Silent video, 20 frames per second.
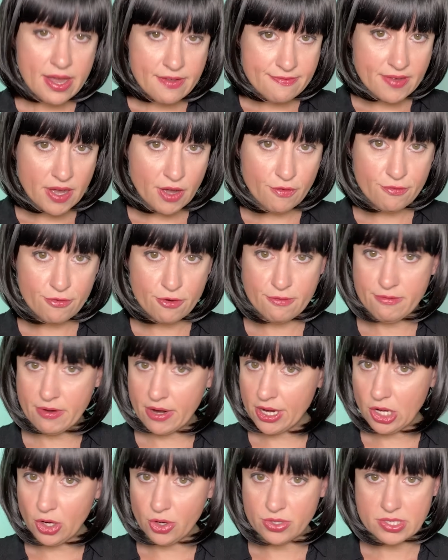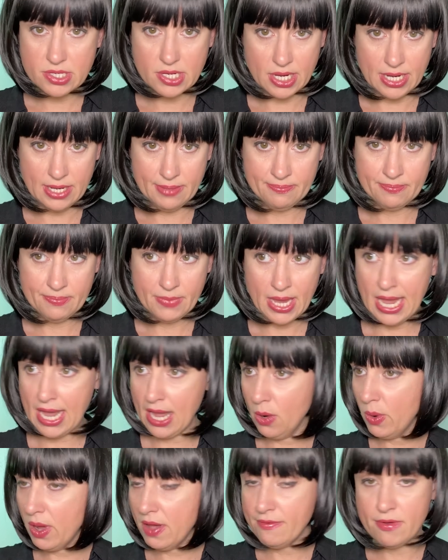felt for a very long time,
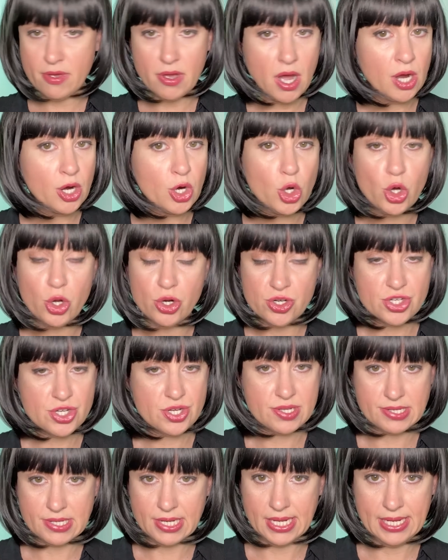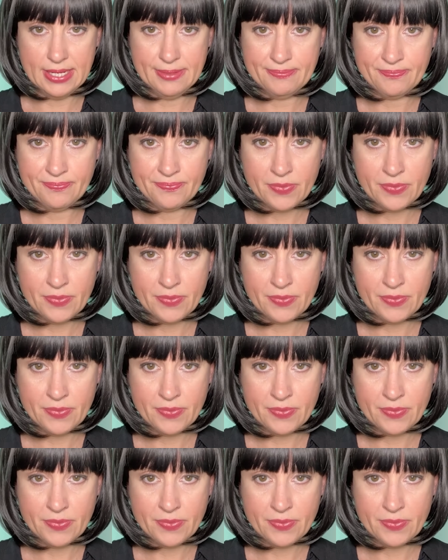however unconsciously,